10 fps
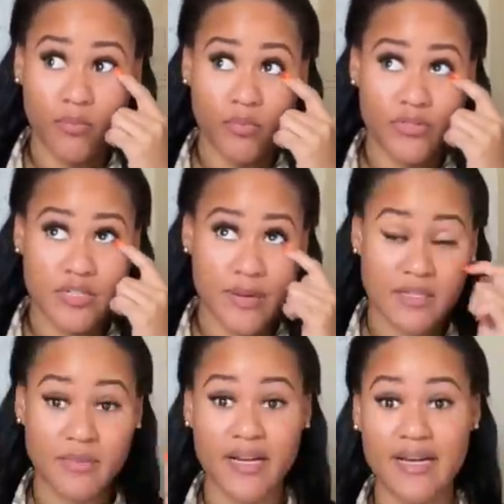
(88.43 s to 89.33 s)
with respect
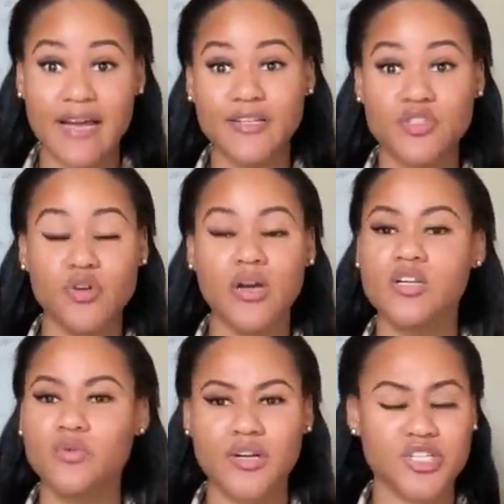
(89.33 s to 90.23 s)
to my clients. So I
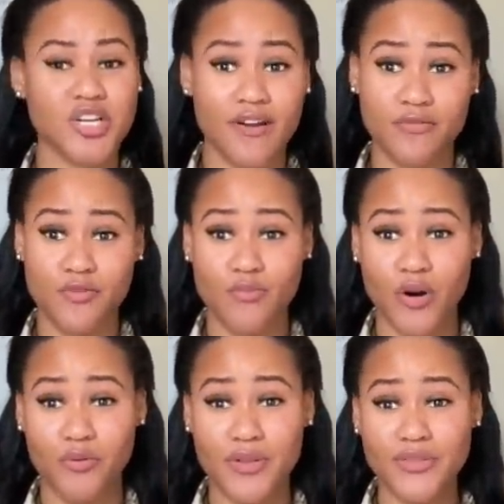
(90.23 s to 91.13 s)
just want to share a few
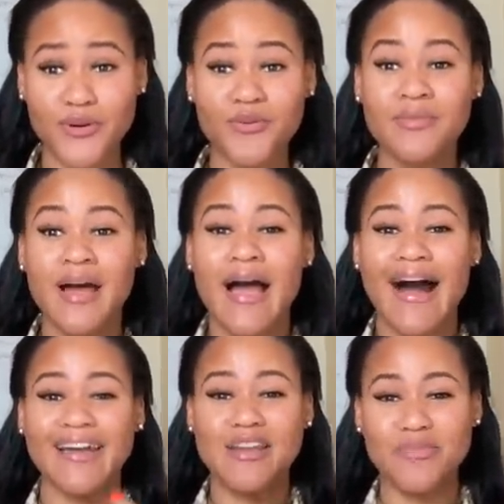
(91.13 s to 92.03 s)
more with you,
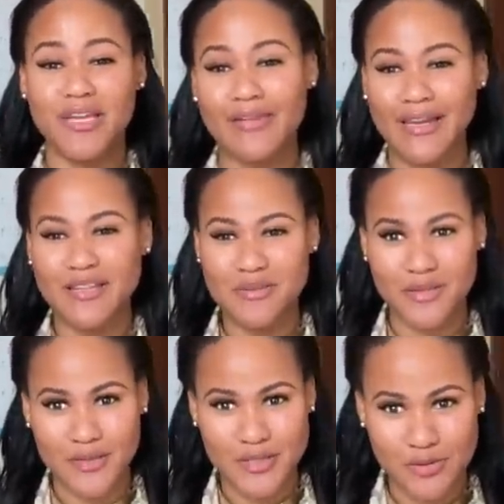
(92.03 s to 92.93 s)
and let me give you a little bit of
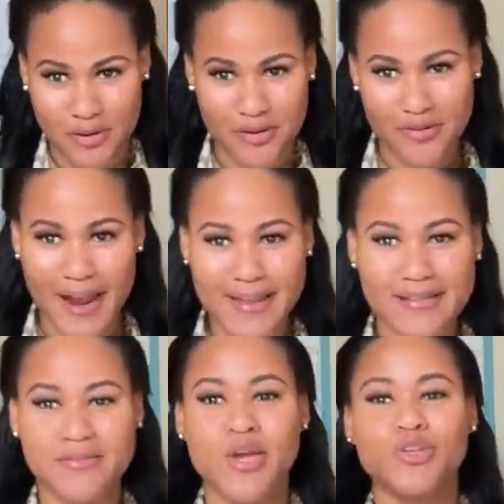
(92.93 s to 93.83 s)
a story,
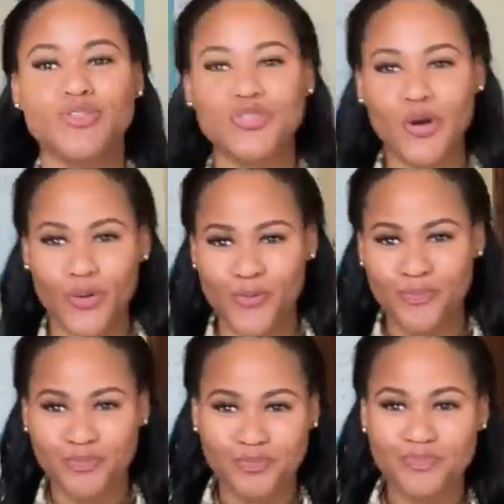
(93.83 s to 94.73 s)
right? So
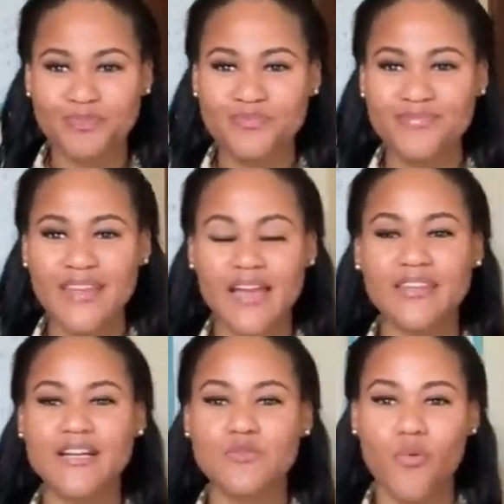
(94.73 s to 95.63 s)

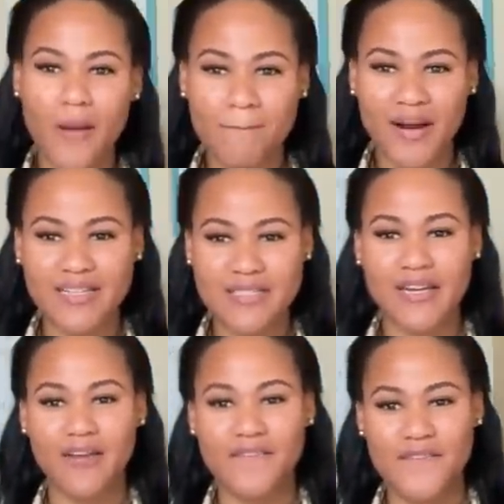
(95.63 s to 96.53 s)
there's one
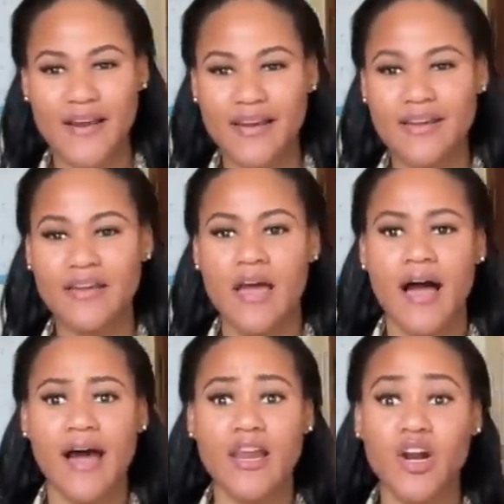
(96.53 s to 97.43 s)
particular friend.
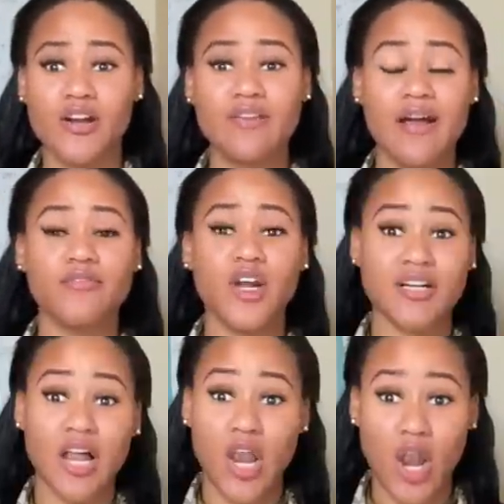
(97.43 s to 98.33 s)
I've
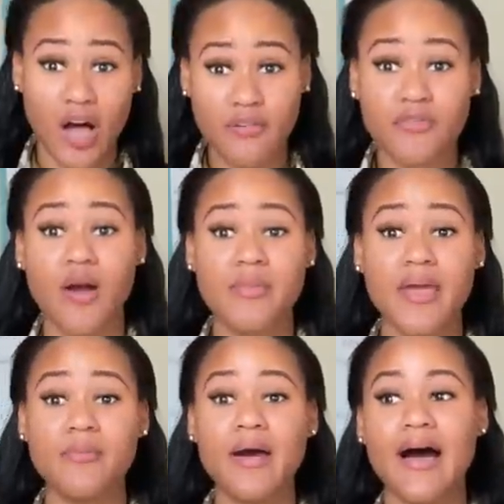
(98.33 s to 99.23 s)
learned a lot from
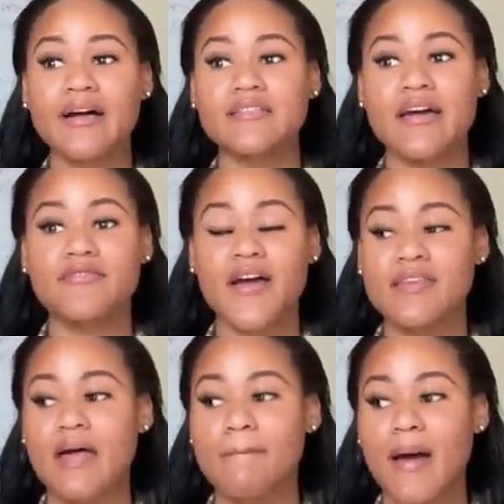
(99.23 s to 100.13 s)
him, and I
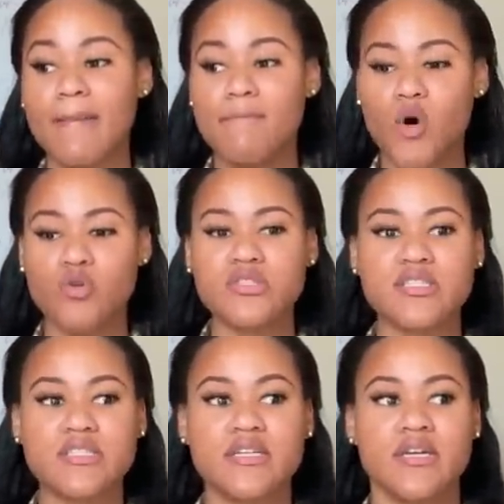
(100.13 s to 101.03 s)
find that my most